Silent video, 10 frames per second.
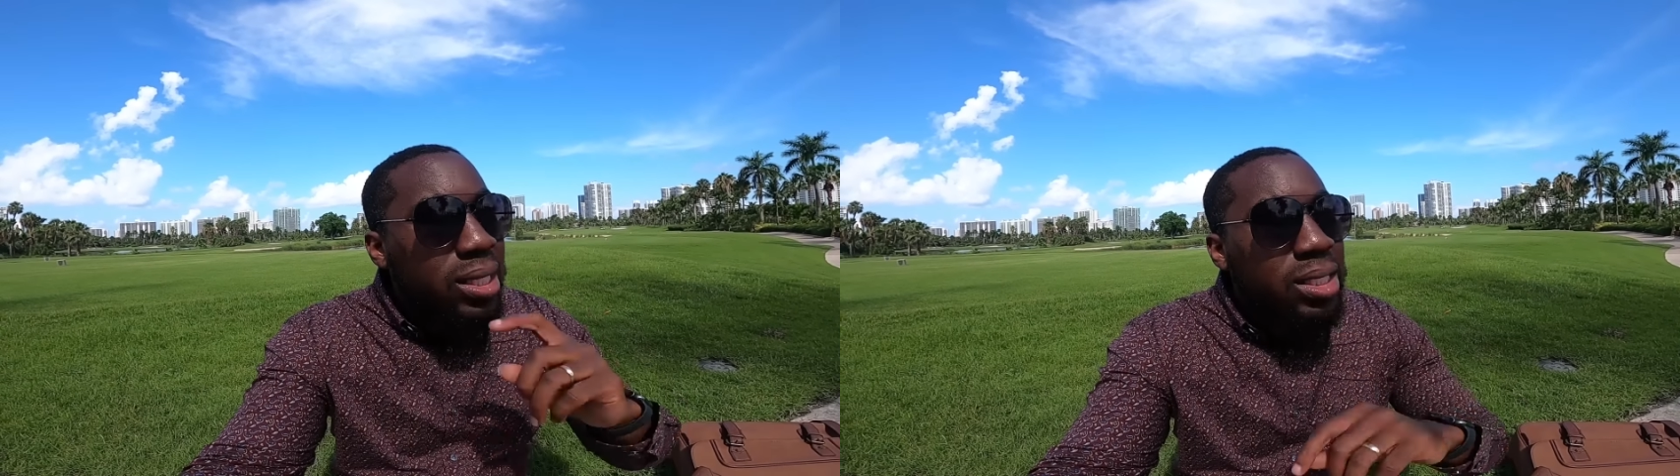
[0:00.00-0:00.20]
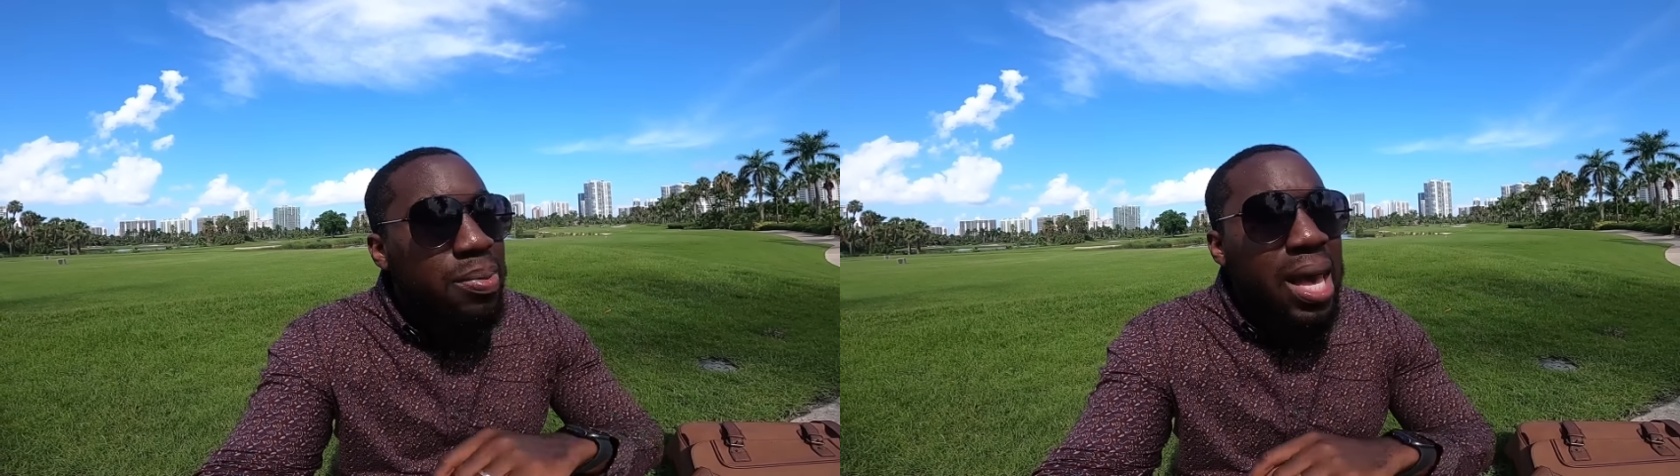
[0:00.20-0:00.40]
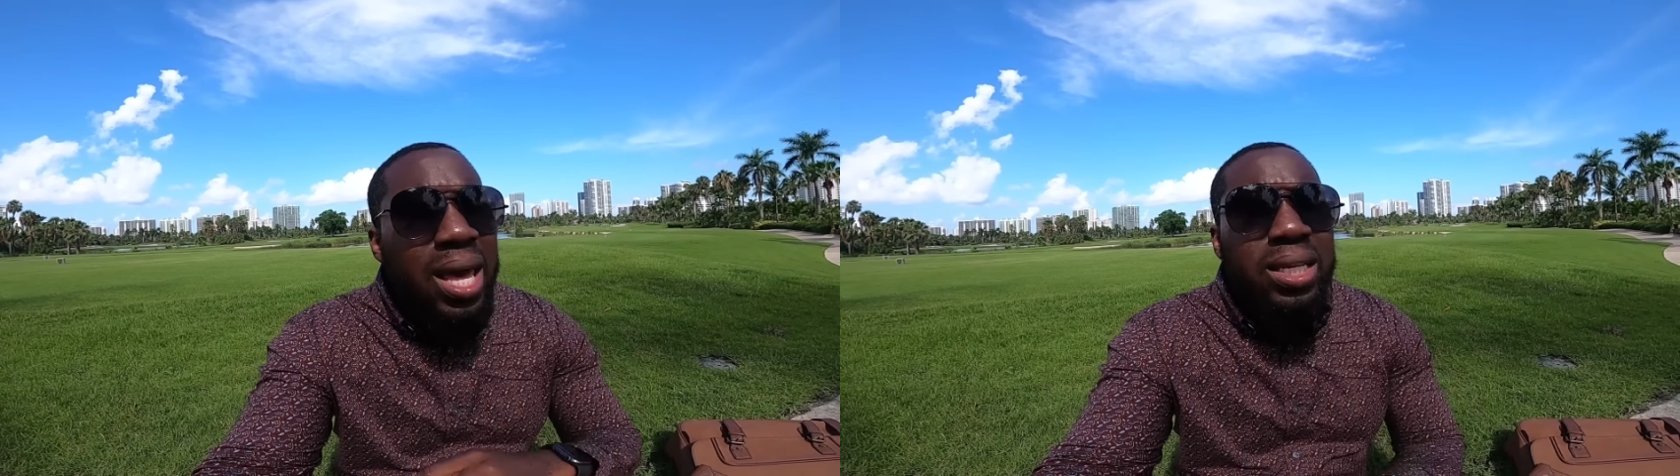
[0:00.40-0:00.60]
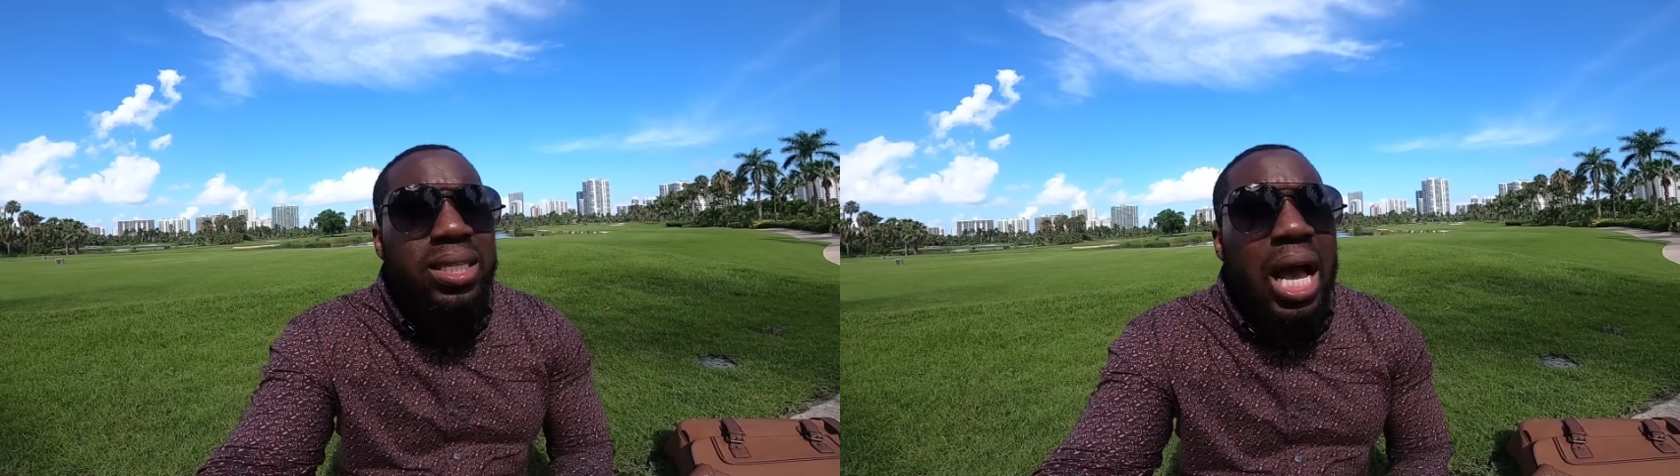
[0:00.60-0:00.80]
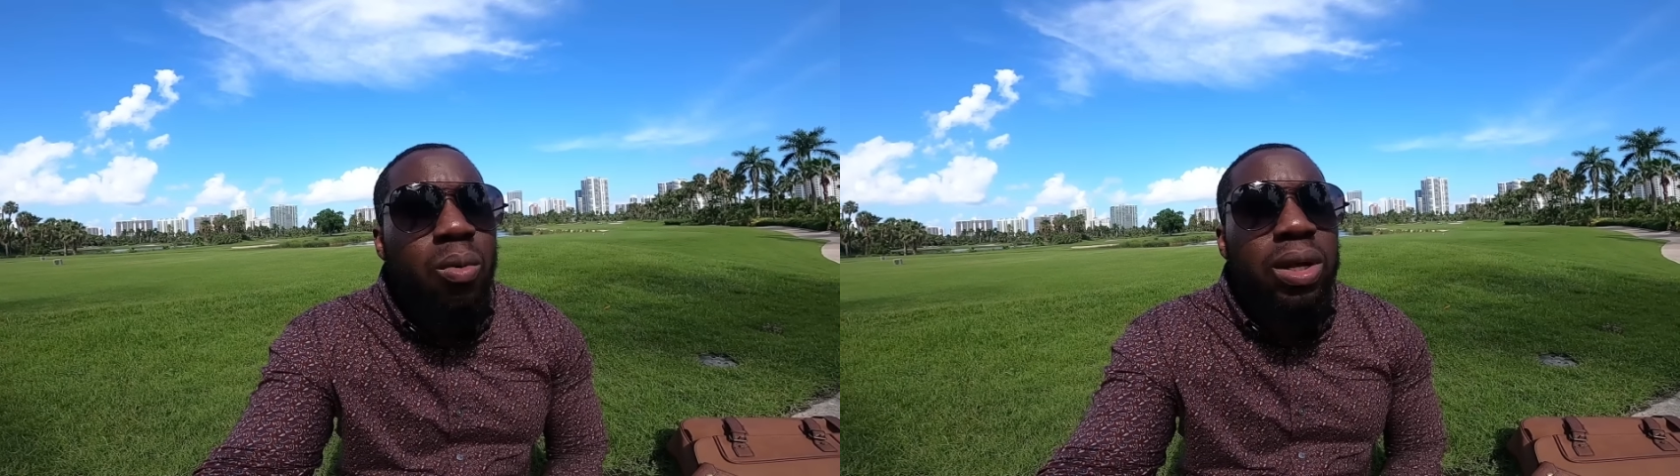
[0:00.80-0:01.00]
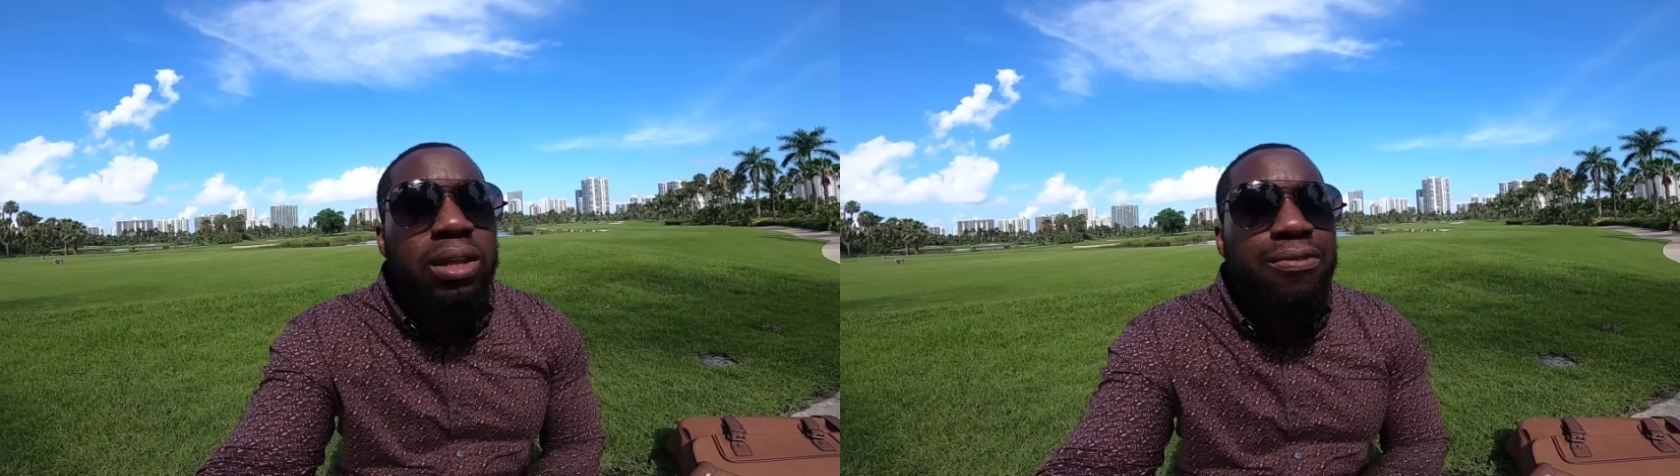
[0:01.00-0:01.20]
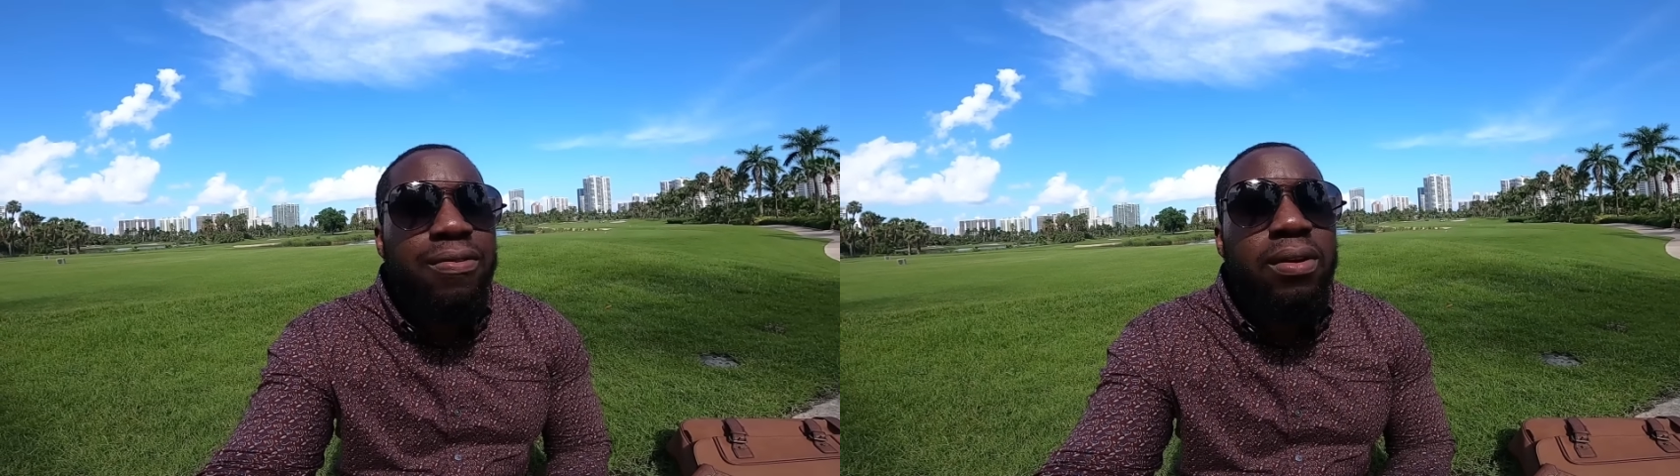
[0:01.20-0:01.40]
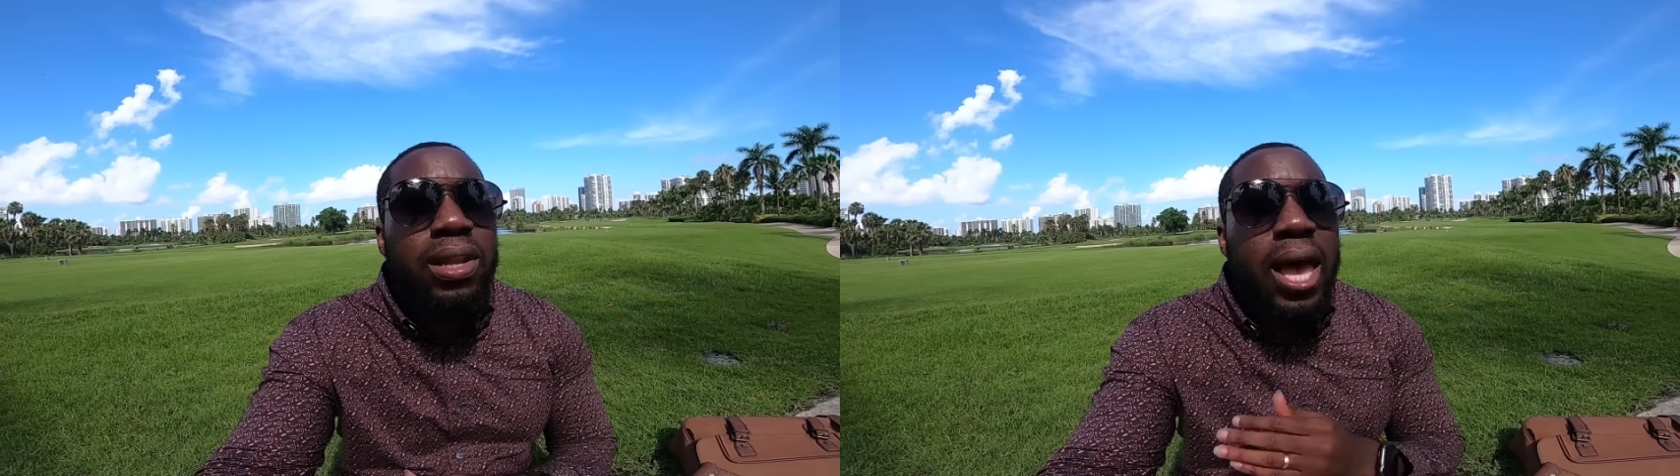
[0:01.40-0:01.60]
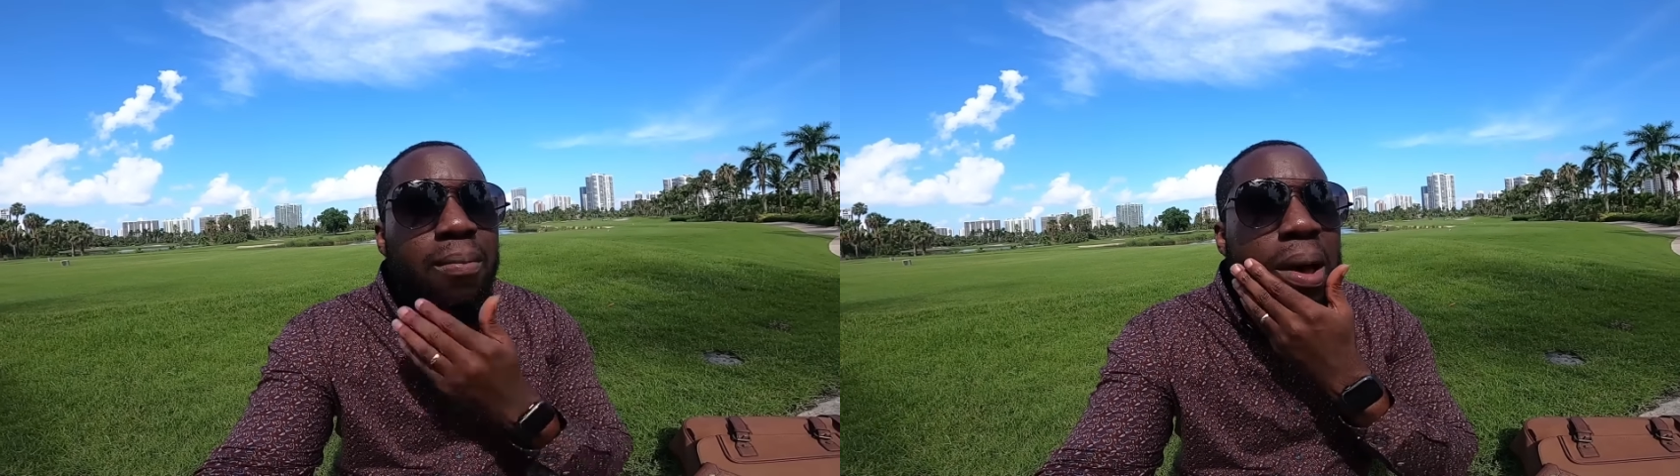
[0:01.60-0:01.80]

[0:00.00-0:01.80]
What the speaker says: to be honest, I really feel like